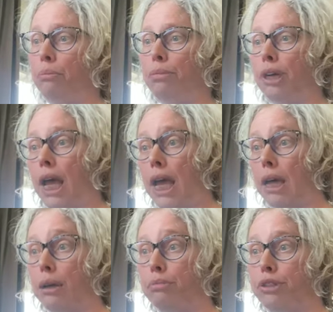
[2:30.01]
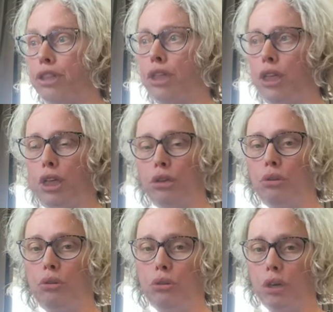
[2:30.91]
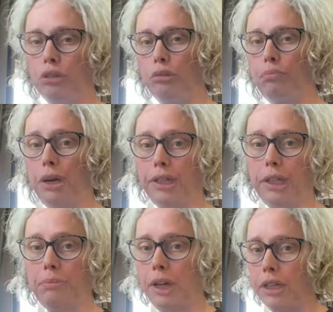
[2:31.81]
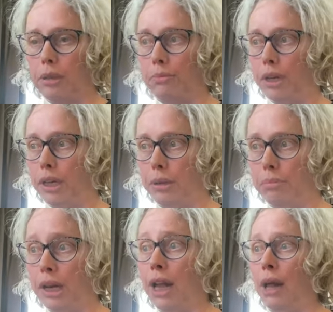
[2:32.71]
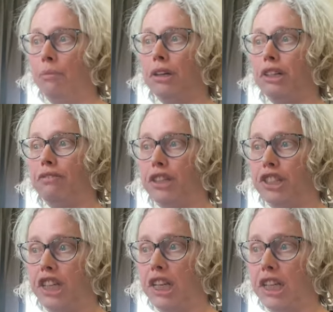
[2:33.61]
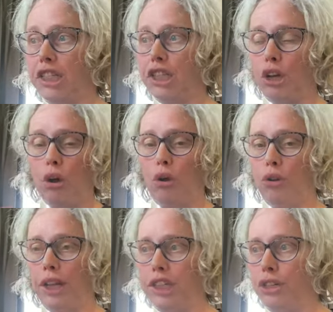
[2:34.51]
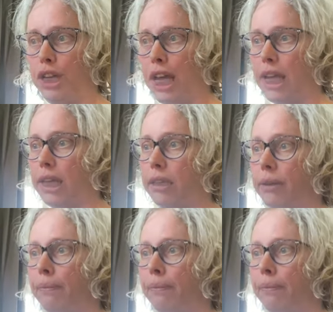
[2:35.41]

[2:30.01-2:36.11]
Perhaps you don't bother, but if this is all that you can,